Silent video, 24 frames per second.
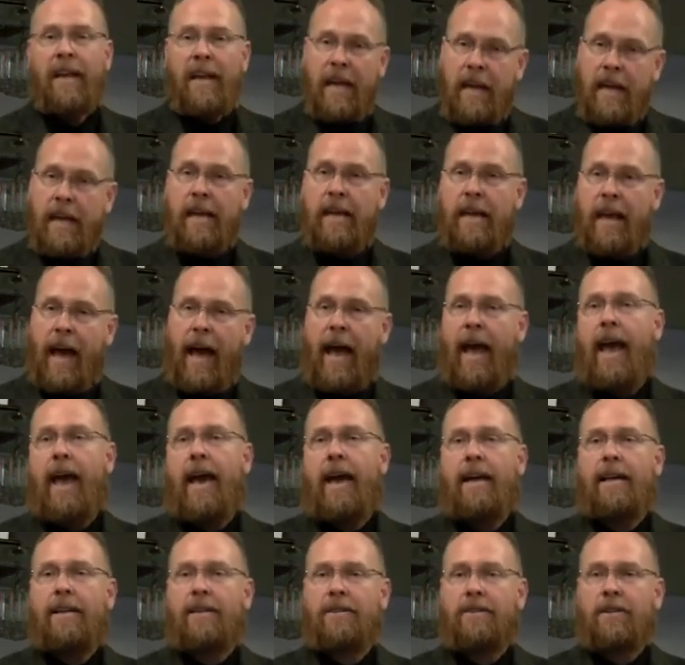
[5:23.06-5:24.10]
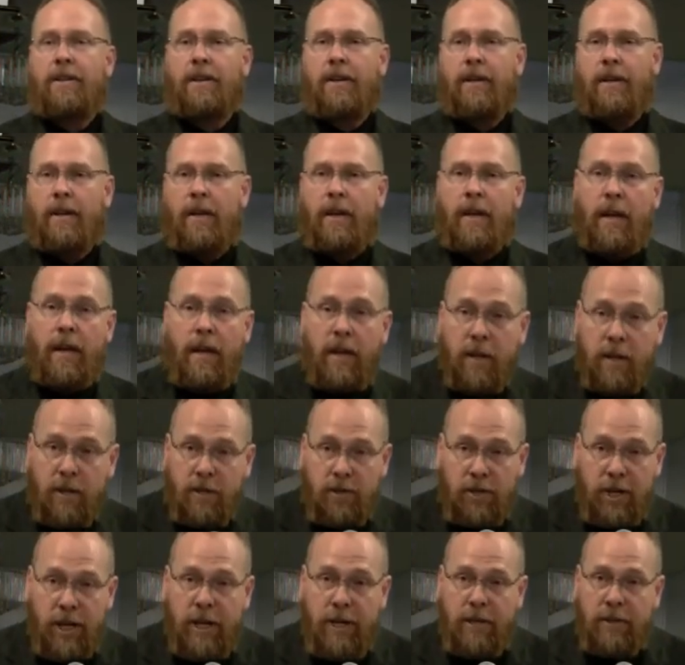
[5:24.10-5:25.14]
He has
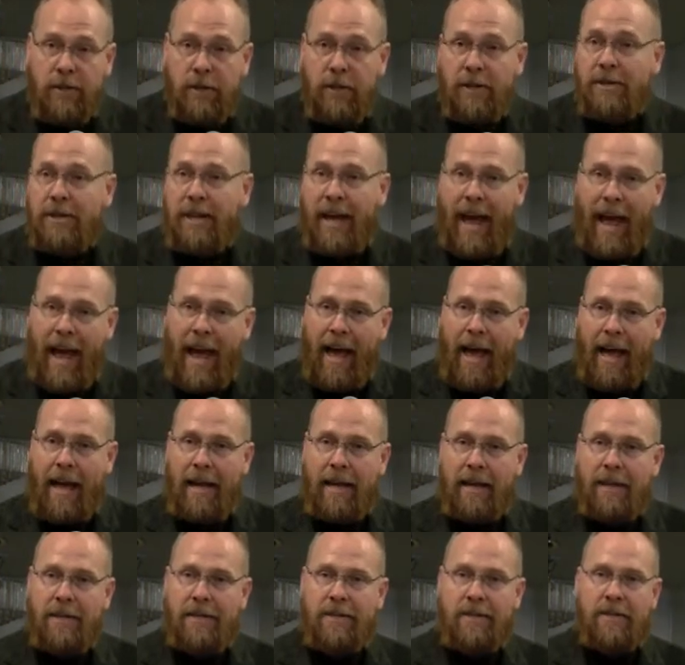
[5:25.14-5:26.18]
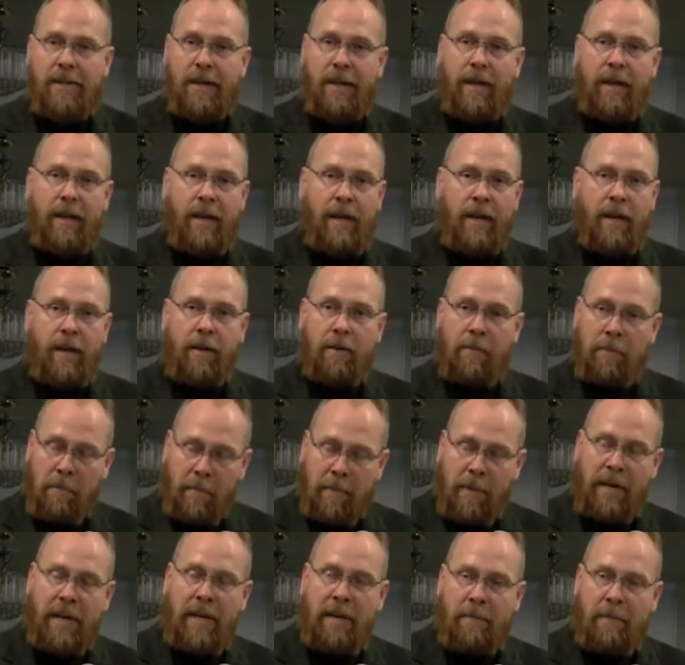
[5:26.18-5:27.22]
Jesus has
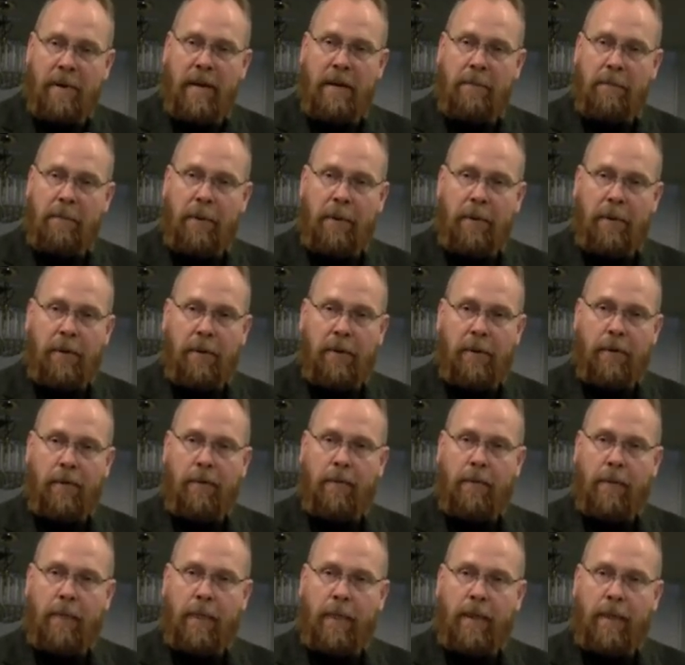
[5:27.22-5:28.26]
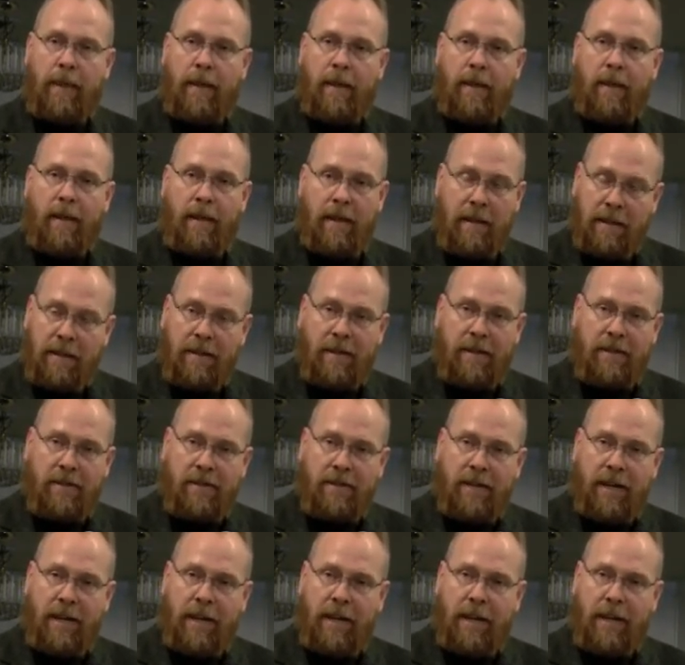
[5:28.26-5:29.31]
many people in this
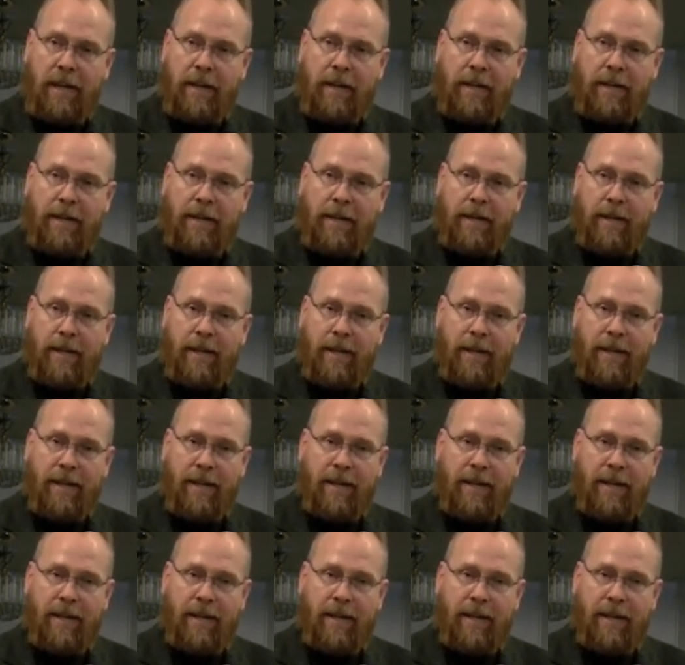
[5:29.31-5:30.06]
city. Amen.